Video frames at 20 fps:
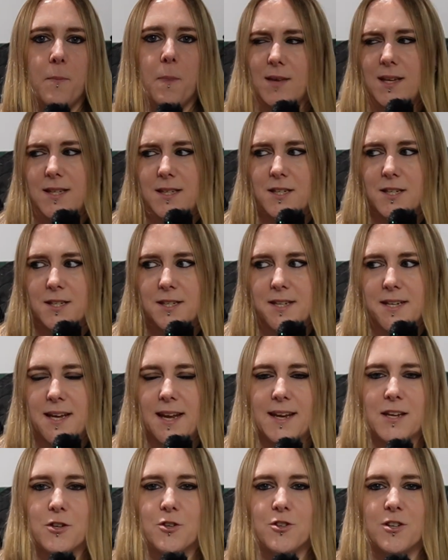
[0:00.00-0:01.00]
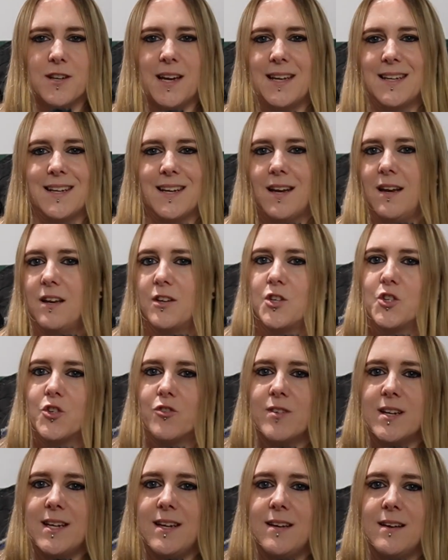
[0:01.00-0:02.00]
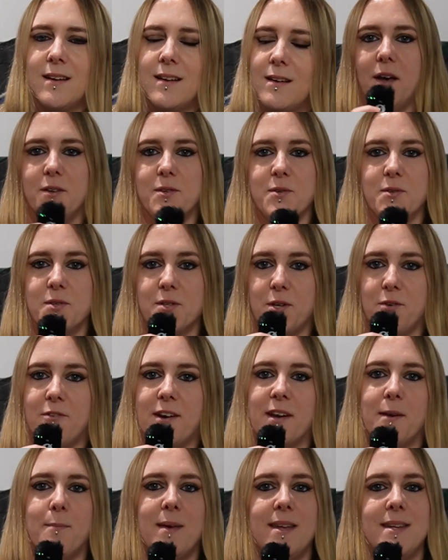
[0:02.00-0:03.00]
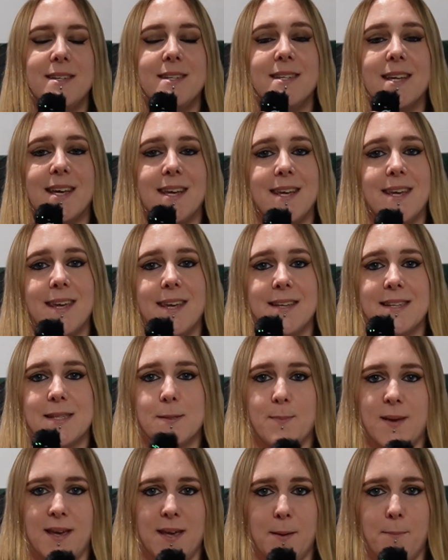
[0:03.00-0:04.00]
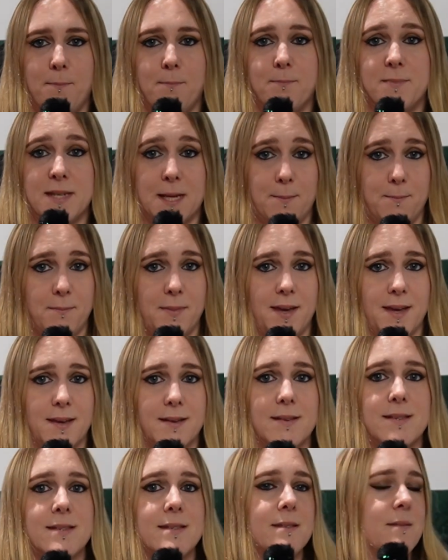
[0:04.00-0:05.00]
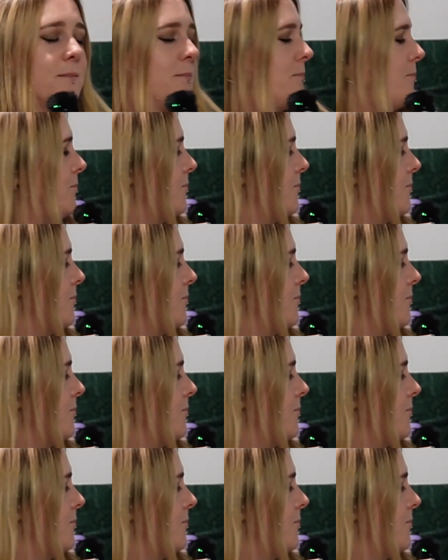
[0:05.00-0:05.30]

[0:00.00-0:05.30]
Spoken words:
It's just an extra added luxury. I'd also recommend taking spare tent pegs.